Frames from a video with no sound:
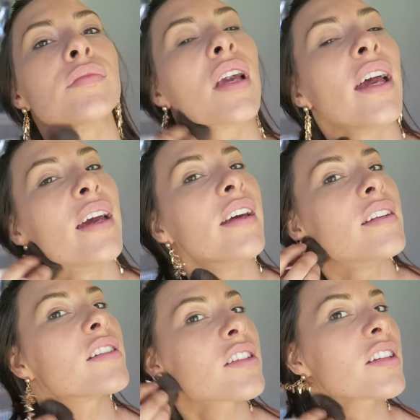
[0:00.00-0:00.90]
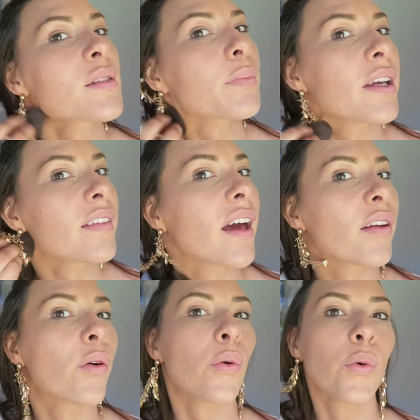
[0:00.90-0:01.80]
And just bring
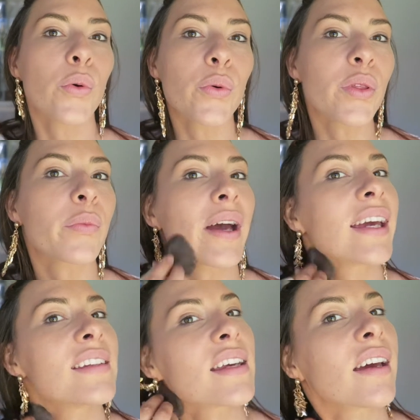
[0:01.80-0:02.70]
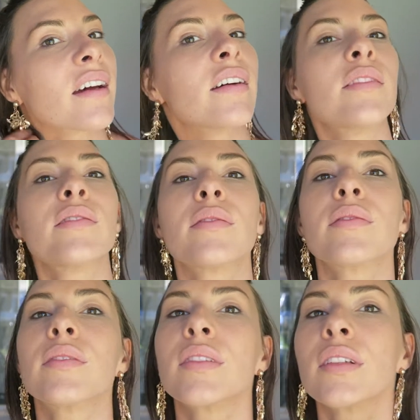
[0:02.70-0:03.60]
that all the way down,
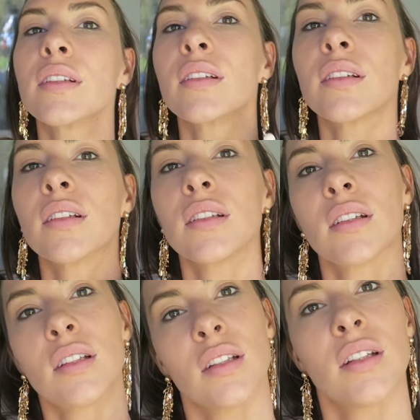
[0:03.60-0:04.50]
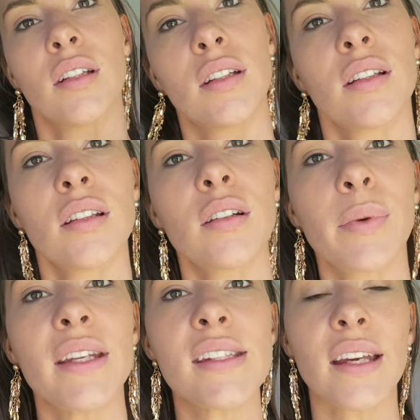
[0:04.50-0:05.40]
a little
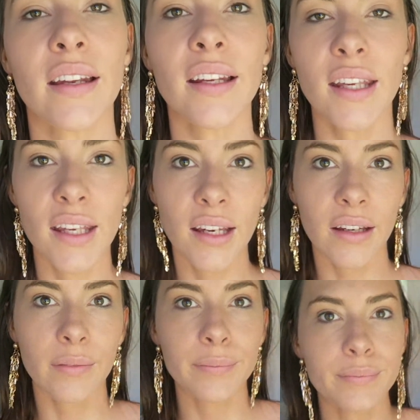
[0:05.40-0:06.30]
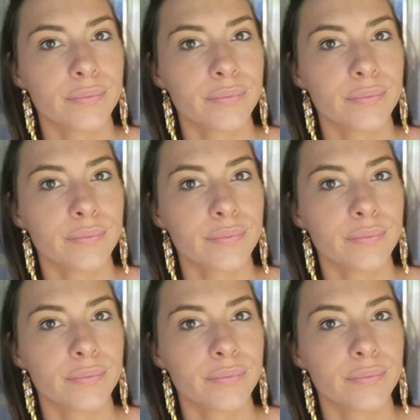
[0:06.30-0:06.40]
bit down here.